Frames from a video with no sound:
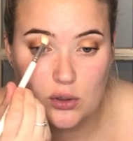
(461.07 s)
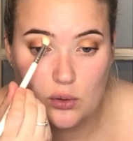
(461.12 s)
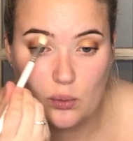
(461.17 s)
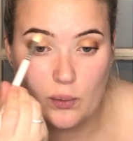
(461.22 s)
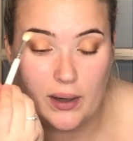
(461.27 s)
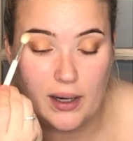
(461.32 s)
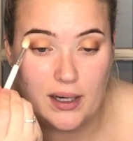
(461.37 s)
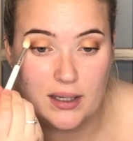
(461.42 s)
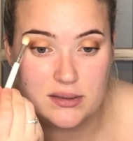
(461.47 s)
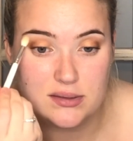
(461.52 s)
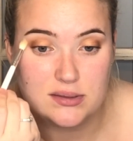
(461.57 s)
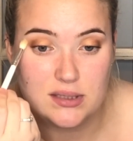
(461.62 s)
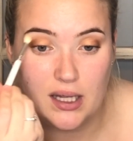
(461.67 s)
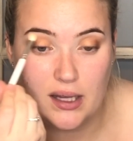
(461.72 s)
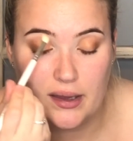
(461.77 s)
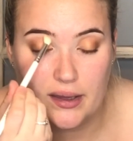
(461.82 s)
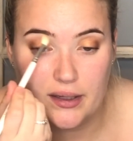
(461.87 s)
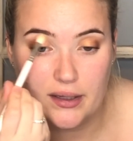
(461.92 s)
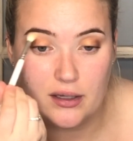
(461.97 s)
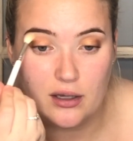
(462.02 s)
where it's
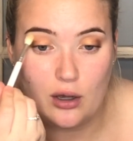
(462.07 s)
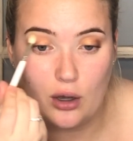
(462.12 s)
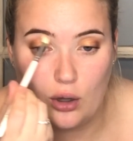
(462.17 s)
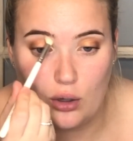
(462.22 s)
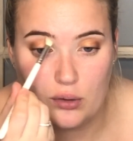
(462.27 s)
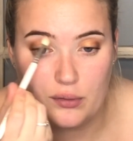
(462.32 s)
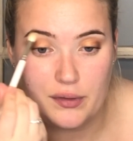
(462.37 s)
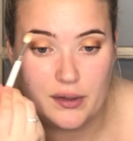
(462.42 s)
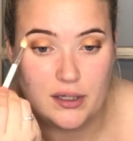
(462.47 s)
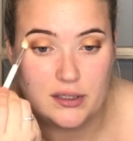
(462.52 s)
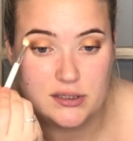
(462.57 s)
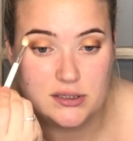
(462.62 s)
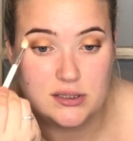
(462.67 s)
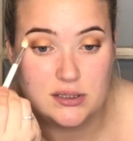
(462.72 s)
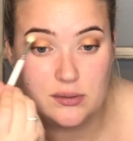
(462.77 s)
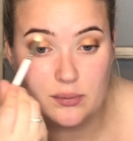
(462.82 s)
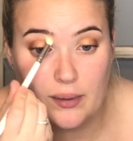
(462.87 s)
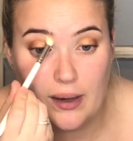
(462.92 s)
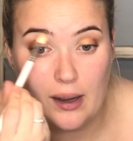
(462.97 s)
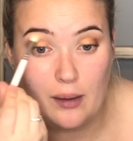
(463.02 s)
not like, oh, there's
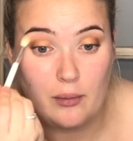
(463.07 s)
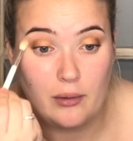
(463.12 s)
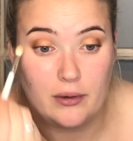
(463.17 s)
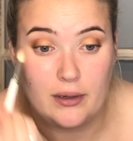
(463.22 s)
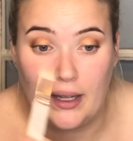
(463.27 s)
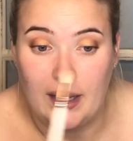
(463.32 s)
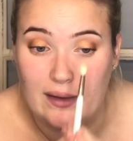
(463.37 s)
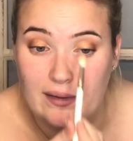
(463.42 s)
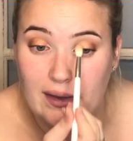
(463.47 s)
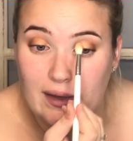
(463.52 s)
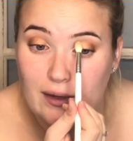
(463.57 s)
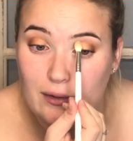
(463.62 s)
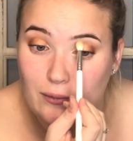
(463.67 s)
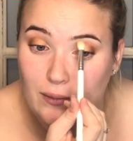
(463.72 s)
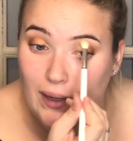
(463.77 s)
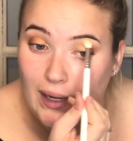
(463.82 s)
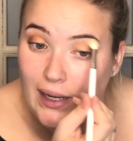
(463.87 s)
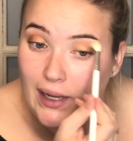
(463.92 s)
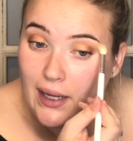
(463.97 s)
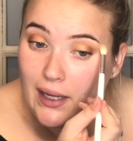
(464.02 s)
the brow bone highlight
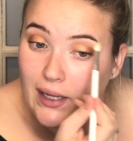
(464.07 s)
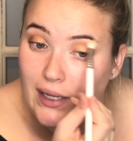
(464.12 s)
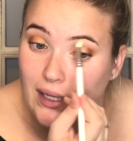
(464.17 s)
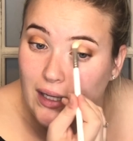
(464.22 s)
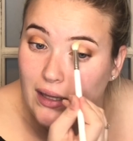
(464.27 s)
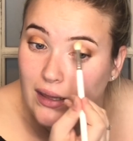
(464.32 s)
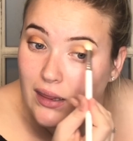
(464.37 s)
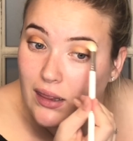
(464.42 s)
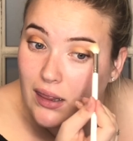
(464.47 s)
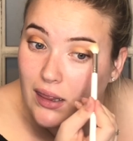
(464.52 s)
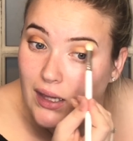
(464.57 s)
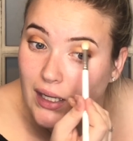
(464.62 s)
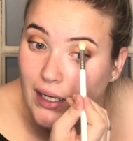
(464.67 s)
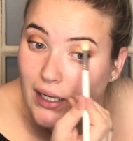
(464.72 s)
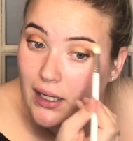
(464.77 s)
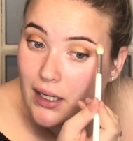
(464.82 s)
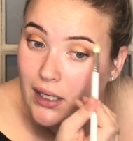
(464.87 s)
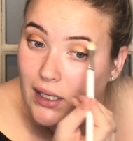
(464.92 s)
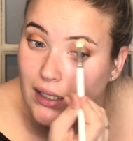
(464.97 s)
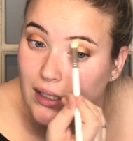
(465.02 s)
right
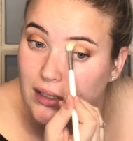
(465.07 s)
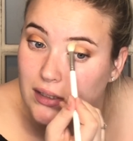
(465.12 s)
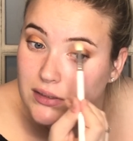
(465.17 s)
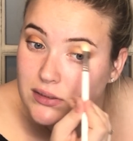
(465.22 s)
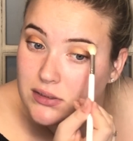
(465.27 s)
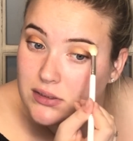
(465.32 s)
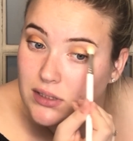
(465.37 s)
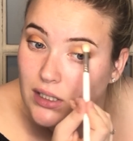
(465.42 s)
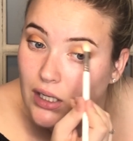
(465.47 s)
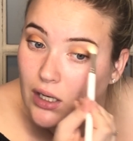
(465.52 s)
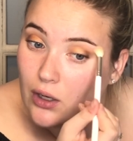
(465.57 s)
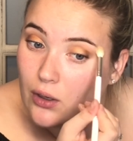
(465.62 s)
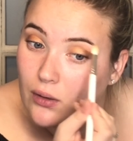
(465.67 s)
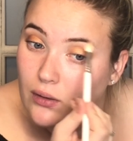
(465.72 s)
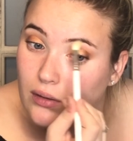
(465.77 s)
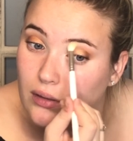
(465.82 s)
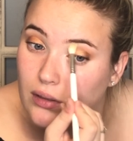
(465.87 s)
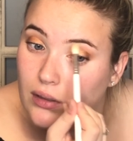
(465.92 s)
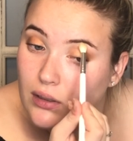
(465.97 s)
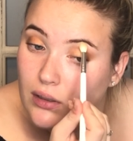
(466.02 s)
there. So
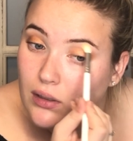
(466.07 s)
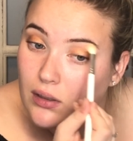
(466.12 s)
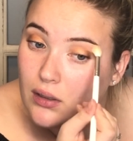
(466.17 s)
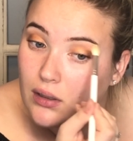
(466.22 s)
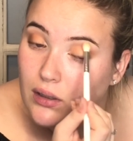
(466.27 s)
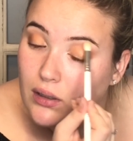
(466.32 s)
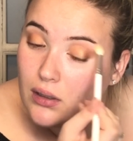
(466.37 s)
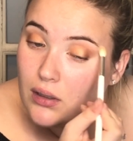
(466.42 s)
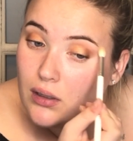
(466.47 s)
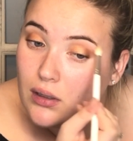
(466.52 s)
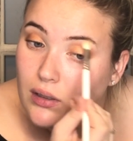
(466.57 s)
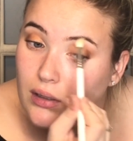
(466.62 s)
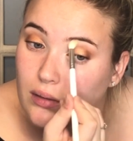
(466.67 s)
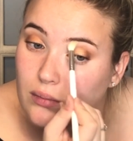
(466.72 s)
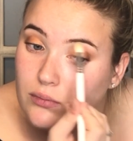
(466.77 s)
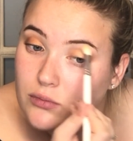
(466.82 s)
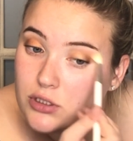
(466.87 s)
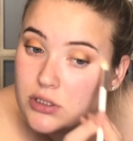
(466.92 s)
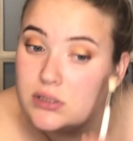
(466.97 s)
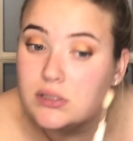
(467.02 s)

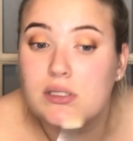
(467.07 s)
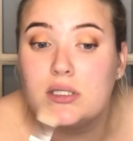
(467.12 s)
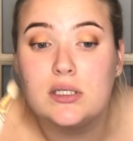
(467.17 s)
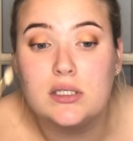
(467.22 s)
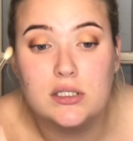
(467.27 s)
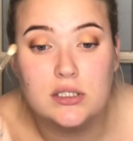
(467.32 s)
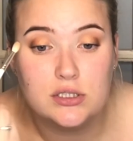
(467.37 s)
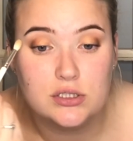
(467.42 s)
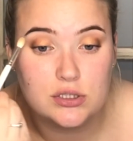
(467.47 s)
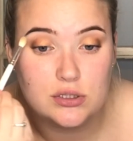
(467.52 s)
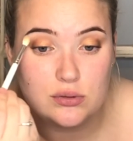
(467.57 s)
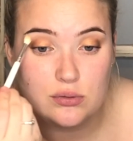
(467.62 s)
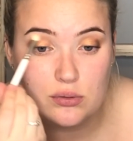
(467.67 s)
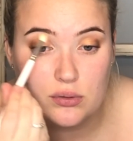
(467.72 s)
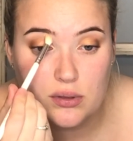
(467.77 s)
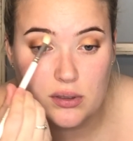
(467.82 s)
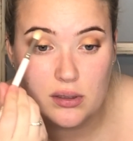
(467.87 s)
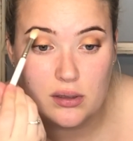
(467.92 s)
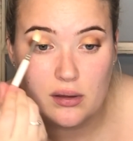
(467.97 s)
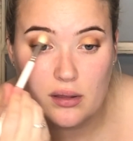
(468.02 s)
I'm just gonna
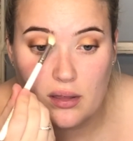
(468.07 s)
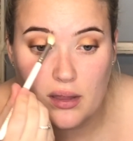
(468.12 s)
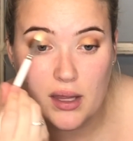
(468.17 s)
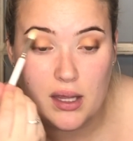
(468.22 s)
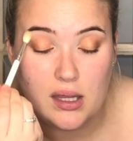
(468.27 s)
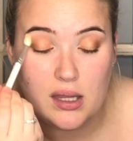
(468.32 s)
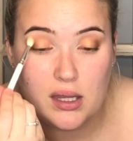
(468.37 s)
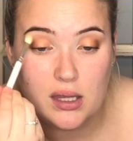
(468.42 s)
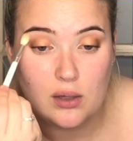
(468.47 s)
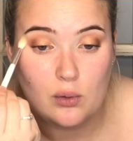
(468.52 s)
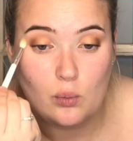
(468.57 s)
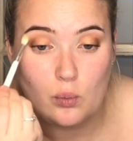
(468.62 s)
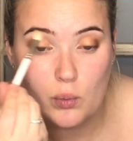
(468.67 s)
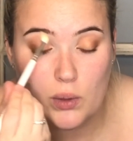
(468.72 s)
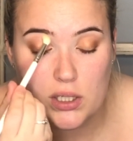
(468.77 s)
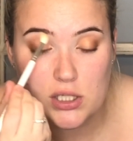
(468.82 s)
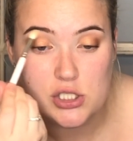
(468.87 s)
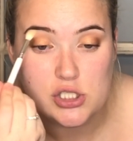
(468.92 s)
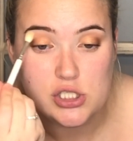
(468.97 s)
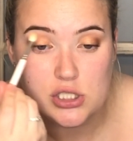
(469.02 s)
do like
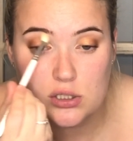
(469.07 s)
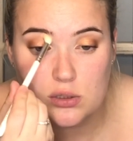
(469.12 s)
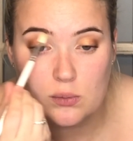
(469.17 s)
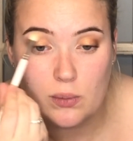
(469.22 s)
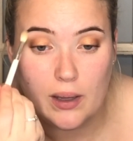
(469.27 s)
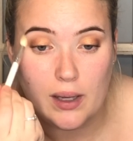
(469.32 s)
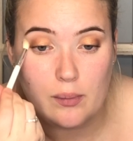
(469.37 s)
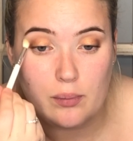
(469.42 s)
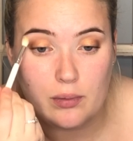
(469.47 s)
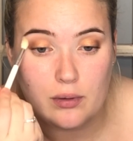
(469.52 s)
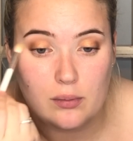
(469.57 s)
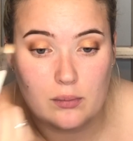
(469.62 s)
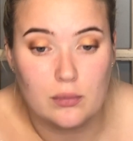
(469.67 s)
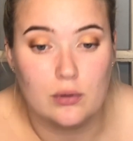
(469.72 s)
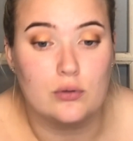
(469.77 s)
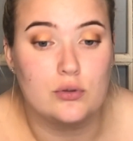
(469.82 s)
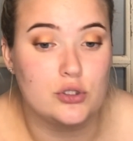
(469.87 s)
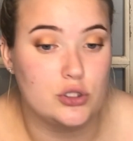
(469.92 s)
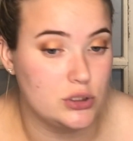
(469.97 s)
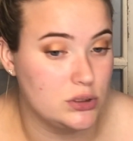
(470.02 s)
windshield wiper
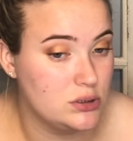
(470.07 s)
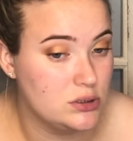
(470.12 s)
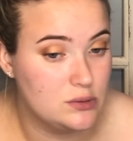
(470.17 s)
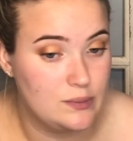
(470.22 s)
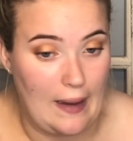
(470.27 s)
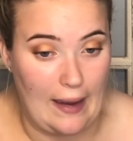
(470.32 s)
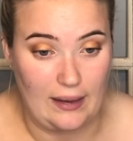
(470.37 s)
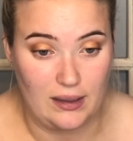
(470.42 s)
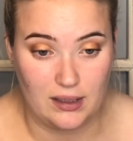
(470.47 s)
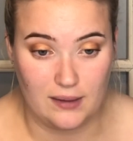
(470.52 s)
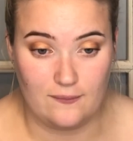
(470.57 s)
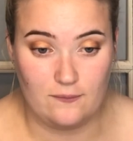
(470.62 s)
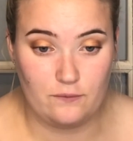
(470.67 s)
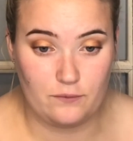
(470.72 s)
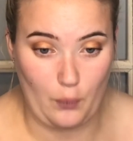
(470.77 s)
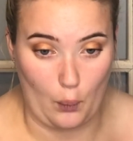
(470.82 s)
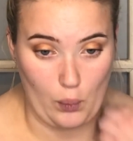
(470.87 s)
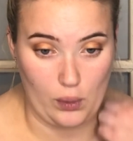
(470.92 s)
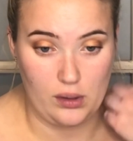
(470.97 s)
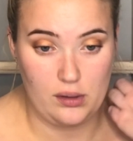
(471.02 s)
motions back and
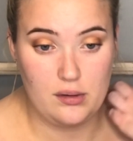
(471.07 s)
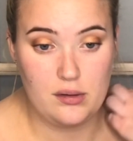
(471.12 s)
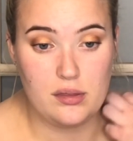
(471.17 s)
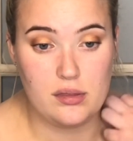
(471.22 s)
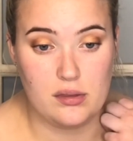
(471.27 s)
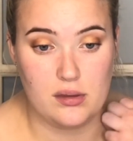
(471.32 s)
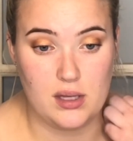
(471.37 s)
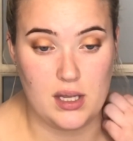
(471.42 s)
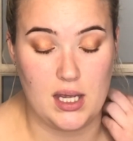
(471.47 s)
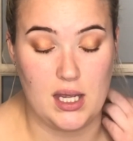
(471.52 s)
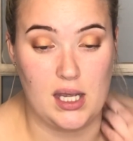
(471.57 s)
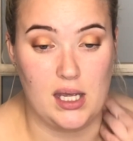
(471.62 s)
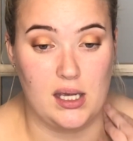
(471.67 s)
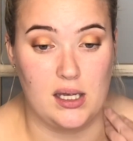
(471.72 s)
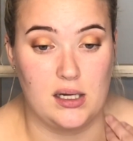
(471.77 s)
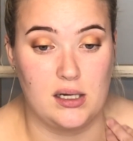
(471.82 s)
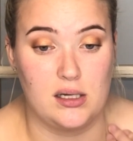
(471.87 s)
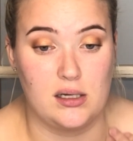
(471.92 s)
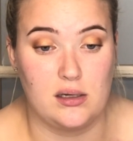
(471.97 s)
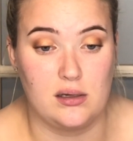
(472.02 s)
forth,
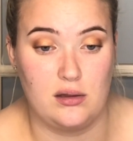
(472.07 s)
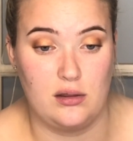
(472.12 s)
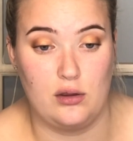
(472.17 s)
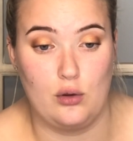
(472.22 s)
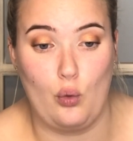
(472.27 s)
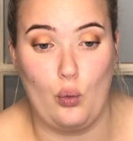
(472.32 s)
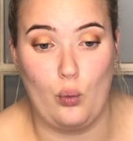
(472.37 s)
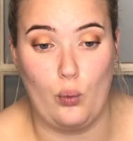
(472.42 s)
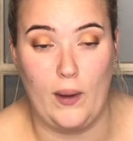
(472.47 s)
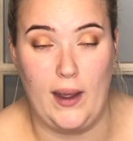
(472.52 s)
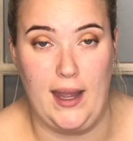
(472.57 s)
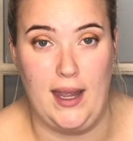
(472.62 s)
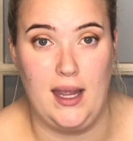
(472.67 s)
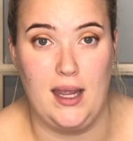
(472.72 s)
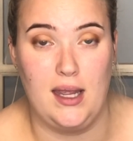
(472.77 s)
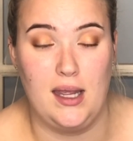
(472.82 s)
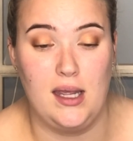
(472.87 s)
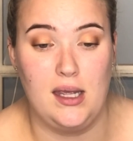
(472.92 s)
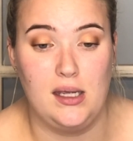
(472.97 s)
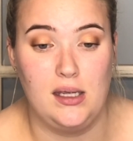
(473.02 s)
and the
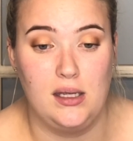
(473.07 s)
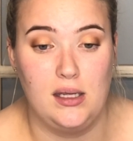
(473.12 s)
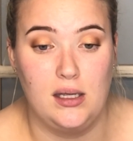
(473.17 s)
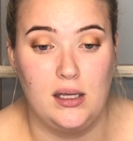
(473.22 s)
way,